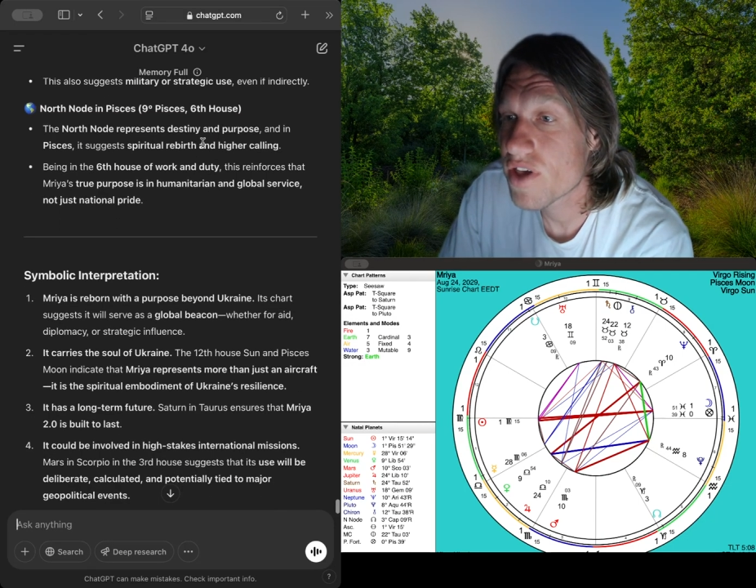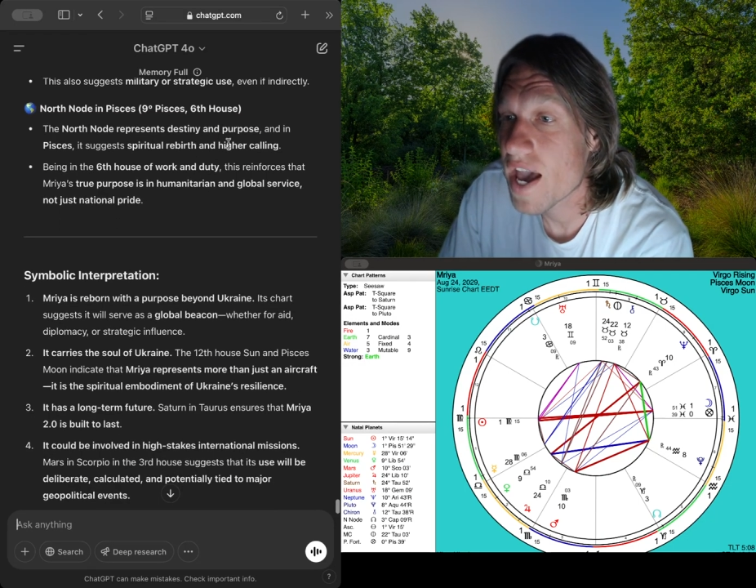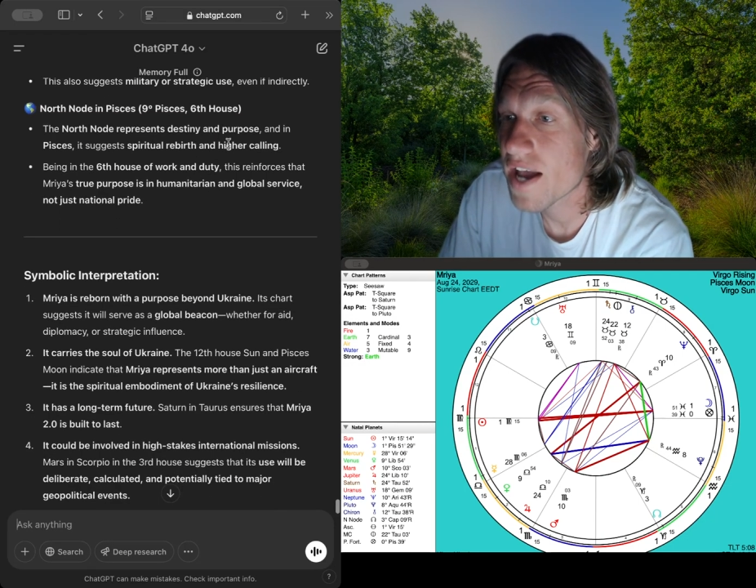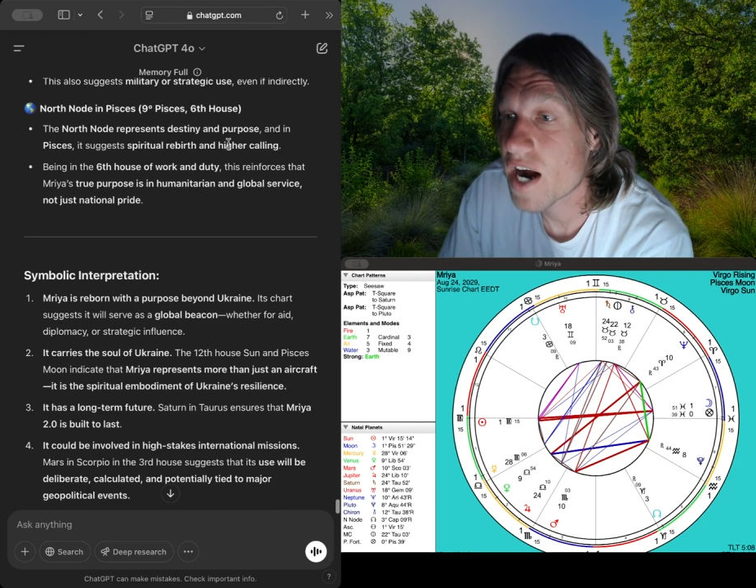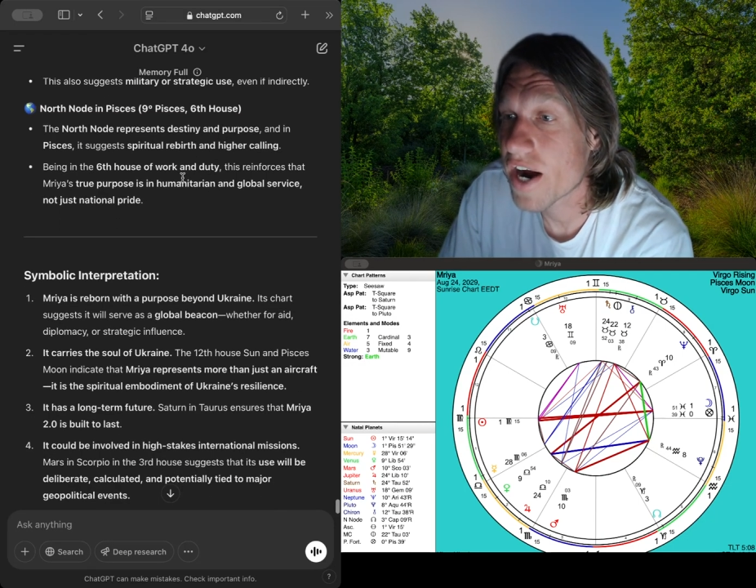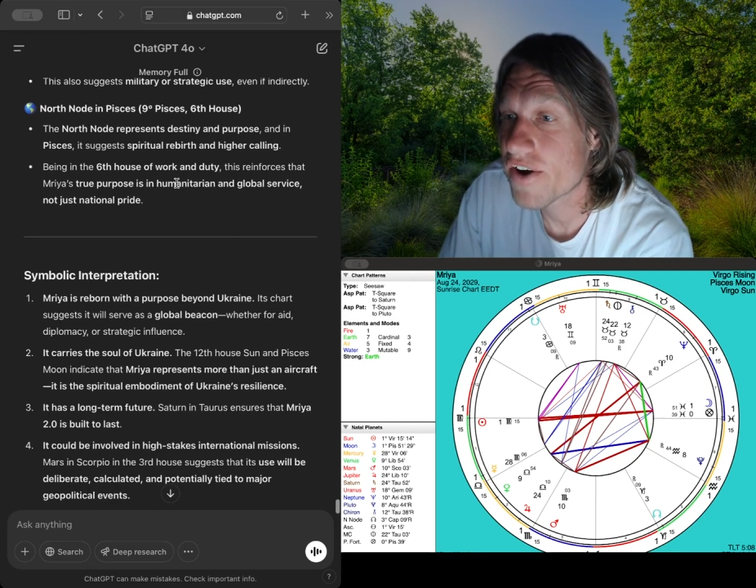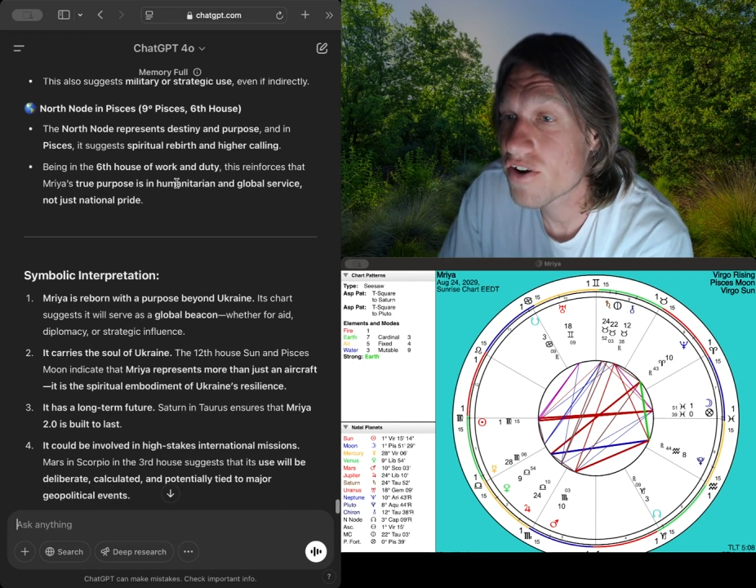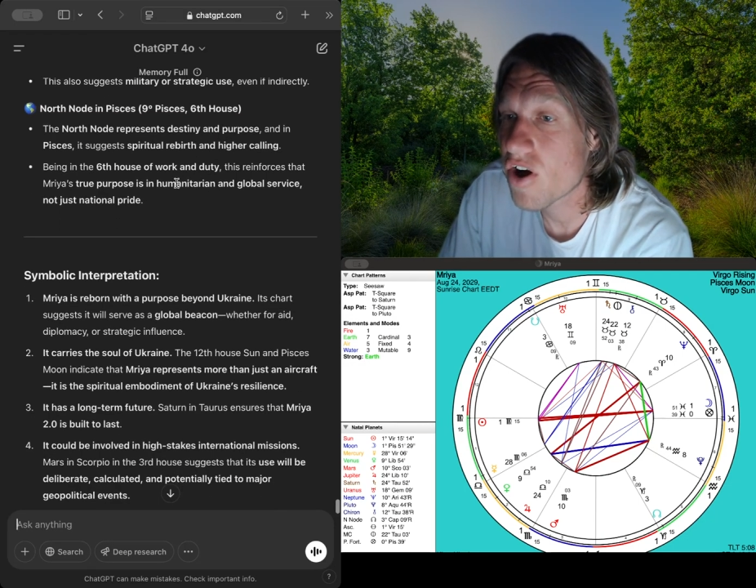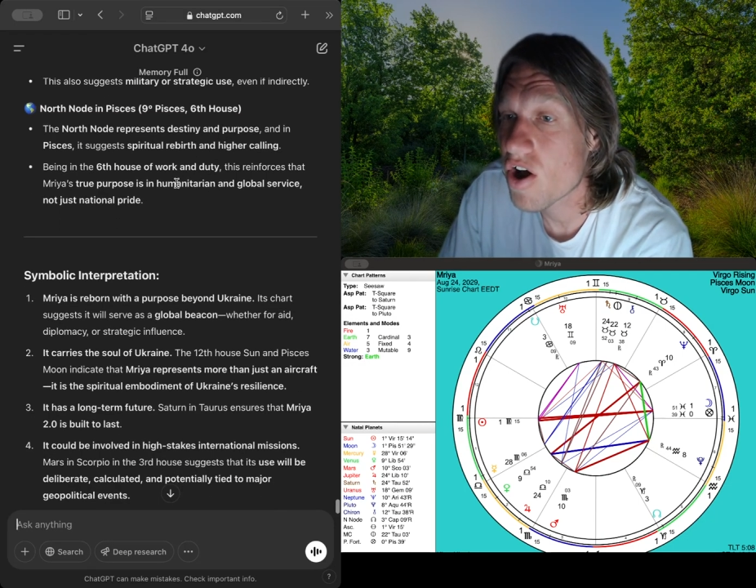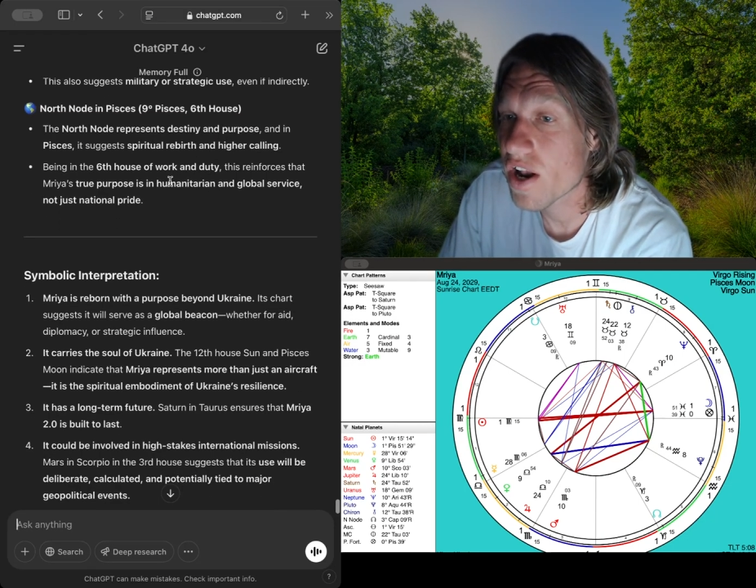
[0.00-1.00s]
and higher
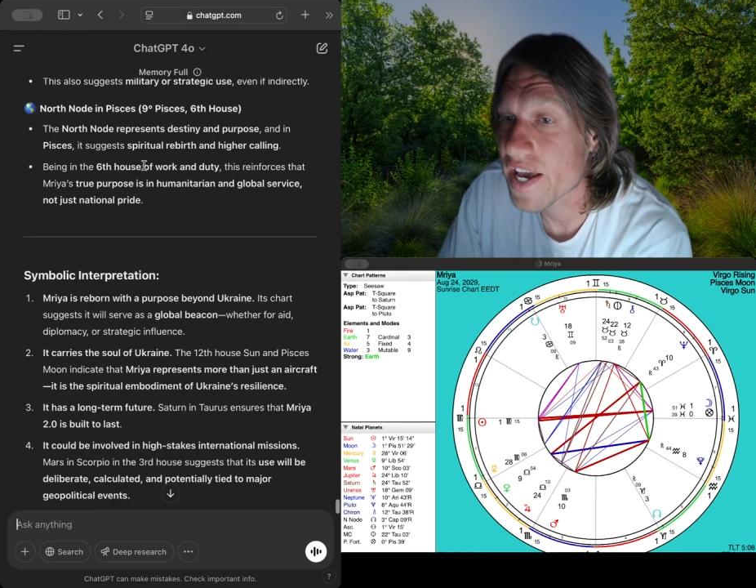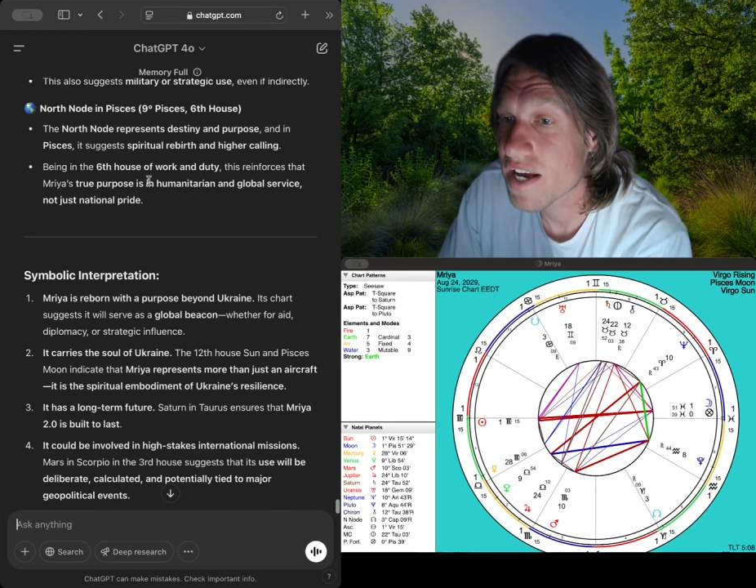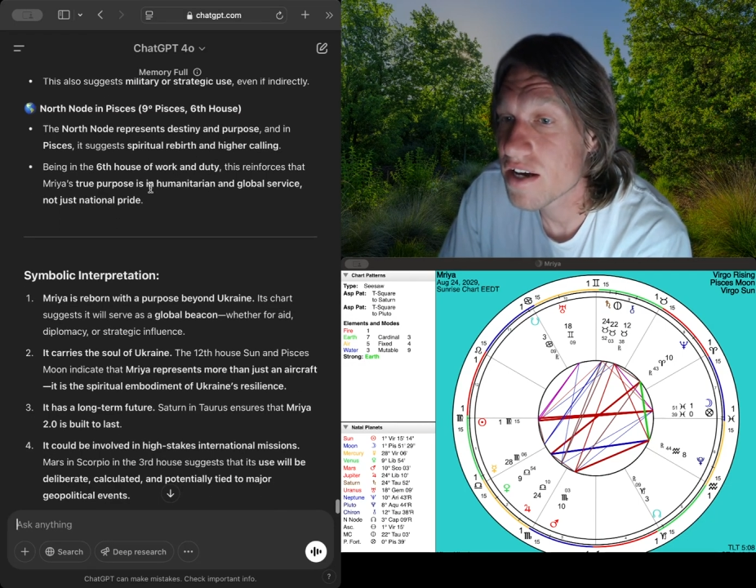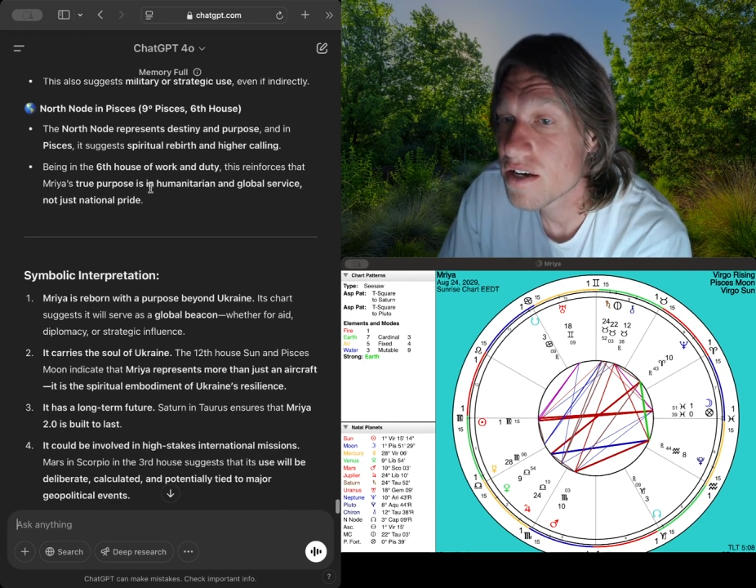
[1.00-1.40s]
calling.